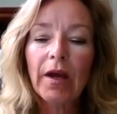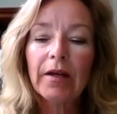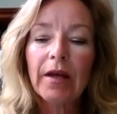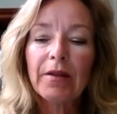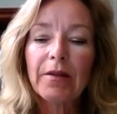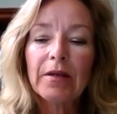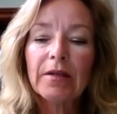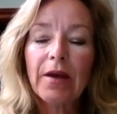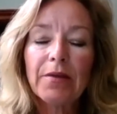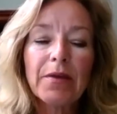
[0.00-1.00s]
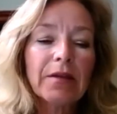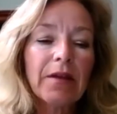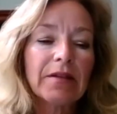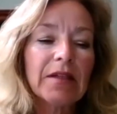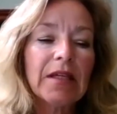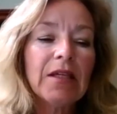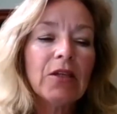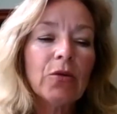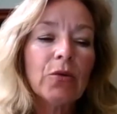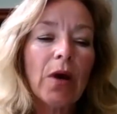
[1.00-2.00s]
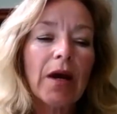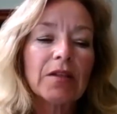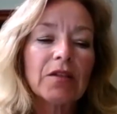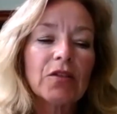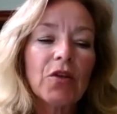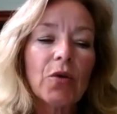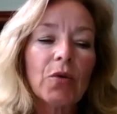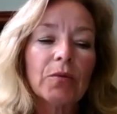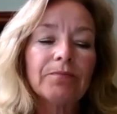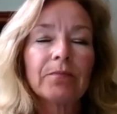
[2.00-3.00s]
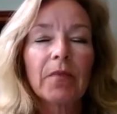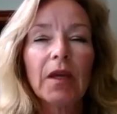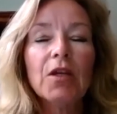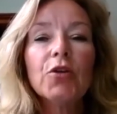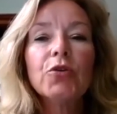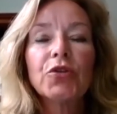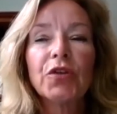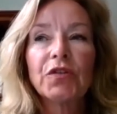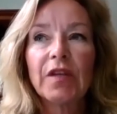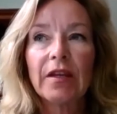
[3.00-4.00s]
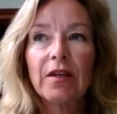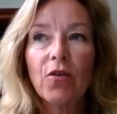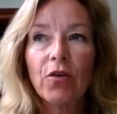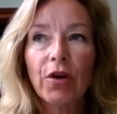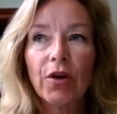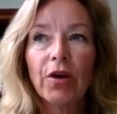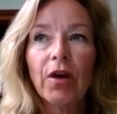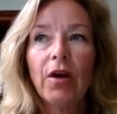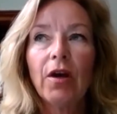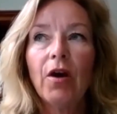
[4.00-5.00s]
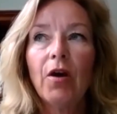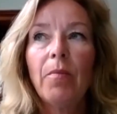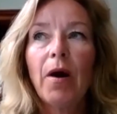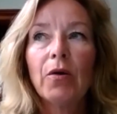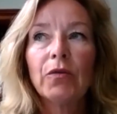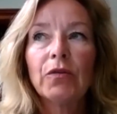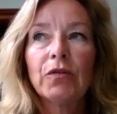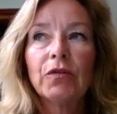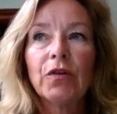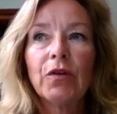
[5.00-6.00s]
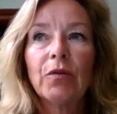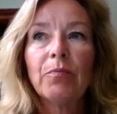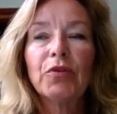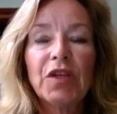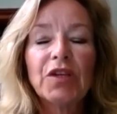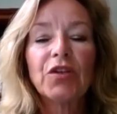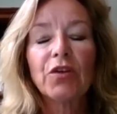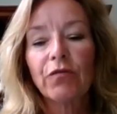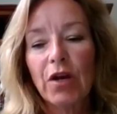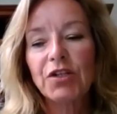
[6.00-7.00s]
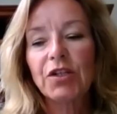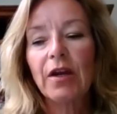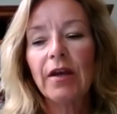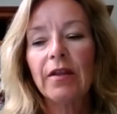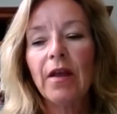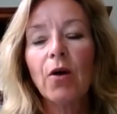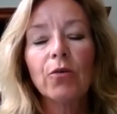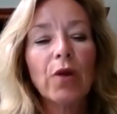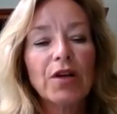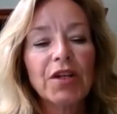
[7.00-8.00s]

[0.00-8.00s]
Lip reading: And I think that the EU has no illusions any longer about the position of Russia and how Russia